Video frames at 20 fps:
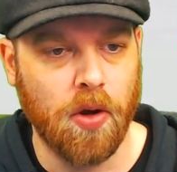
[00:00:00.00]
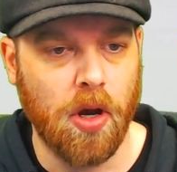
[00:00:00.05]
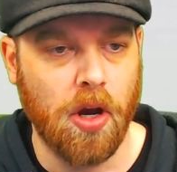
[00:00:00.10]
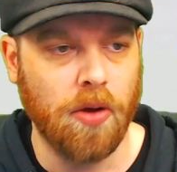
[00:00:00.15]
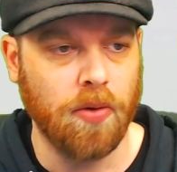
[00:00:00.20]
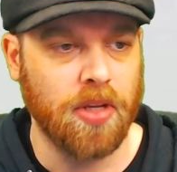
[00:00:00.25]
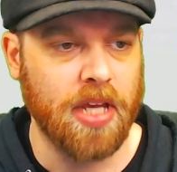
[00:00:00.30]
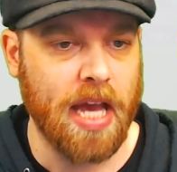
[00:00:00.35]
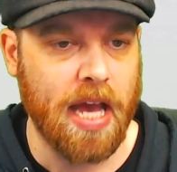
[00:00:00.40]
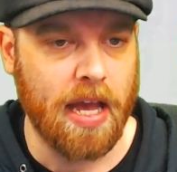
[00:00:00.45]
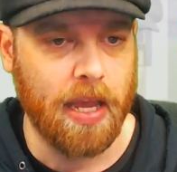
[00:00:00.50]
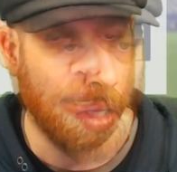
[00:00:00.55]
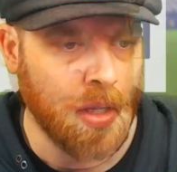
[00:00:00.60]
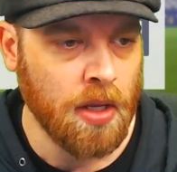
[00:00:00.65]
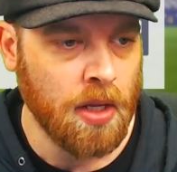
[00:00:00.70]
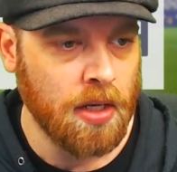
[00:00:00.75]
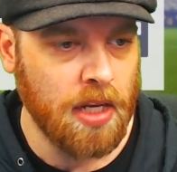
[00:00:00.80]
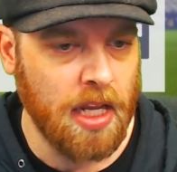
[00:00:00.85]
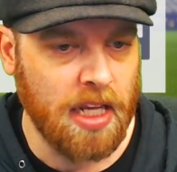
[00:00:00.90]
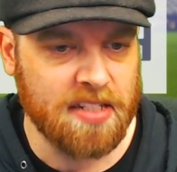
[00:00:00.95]
OK.
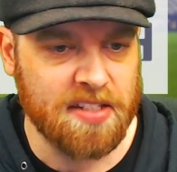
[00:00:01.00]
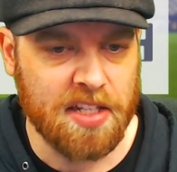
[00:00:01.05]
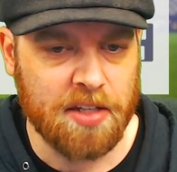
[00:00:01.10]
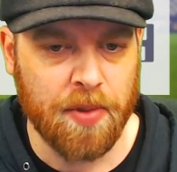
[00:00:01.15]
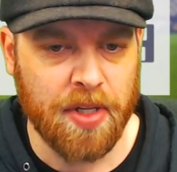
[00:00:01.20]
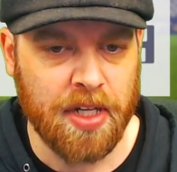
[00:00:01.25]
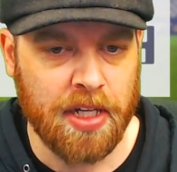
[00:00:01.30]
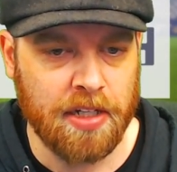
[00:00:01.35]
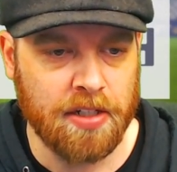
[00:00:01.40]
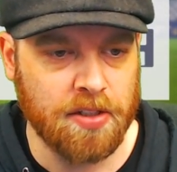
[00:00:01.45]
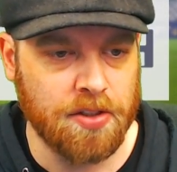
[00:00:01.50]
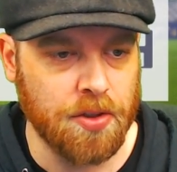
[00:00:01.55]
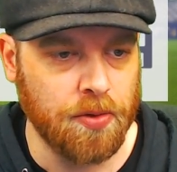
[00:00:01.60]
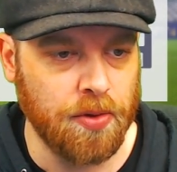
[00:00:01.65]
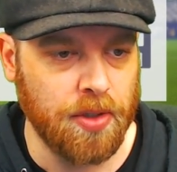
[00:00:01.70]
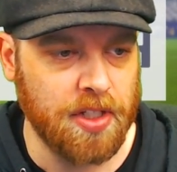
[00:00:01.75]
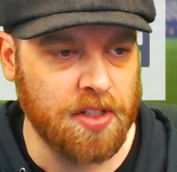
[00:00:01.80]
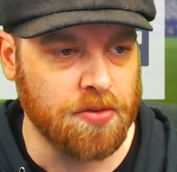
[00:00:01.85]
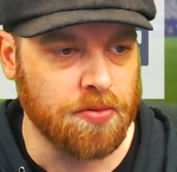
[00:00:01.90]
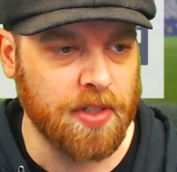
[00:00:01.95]
Next thing we need to do
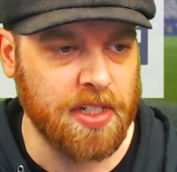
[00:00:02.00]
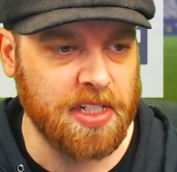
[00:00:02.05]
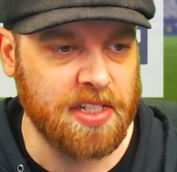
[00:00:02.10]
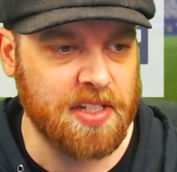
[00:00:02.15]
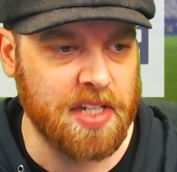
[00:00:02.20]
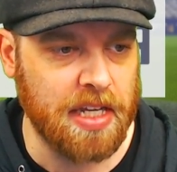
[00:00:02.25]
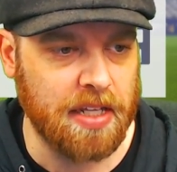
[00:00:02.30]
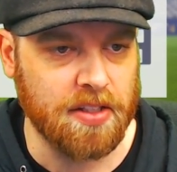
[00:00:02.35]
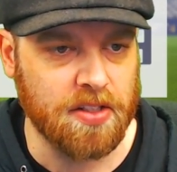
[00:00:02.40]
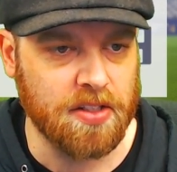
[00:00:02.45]
is reset the